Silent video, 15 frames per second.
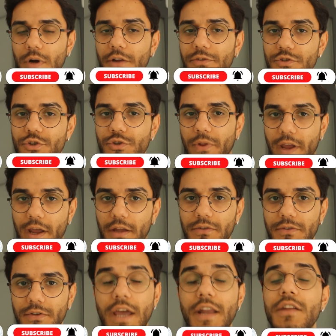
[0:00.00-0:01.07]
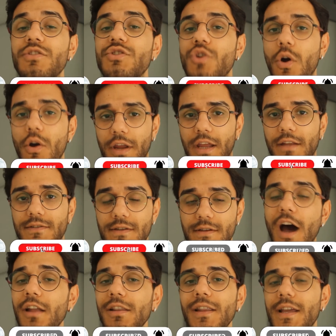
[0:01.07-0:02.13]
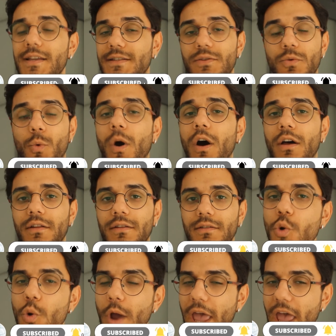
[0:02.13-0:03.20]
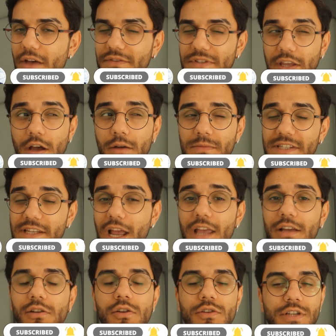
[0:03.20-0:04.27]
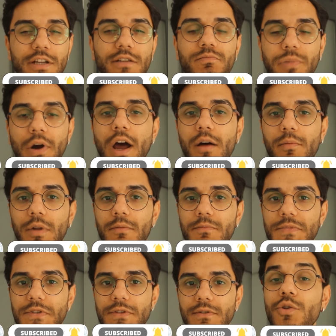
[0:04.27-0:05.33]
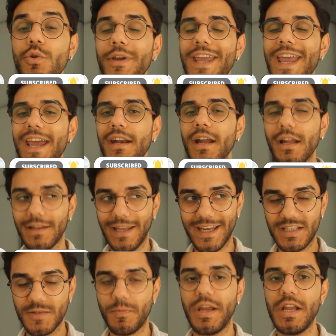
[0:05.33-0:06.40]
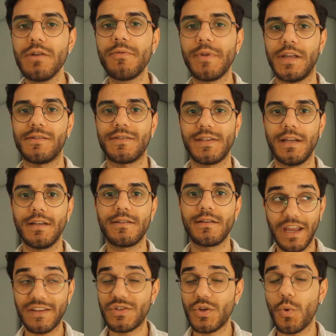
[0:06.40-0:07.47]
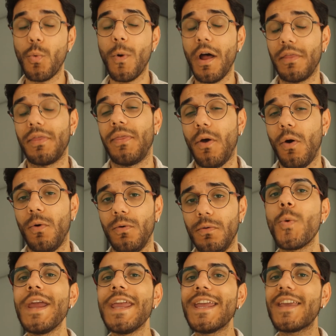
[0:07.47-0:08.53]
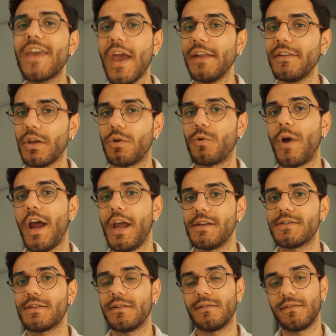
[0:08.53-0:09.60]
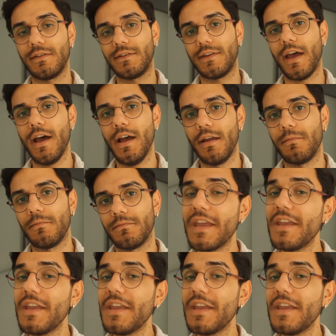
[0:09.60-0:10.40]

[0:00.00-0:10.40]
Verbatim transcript: understand and enjoy it unless the one who has some psychological problems. You cannot experience it as you want though. We categorized the time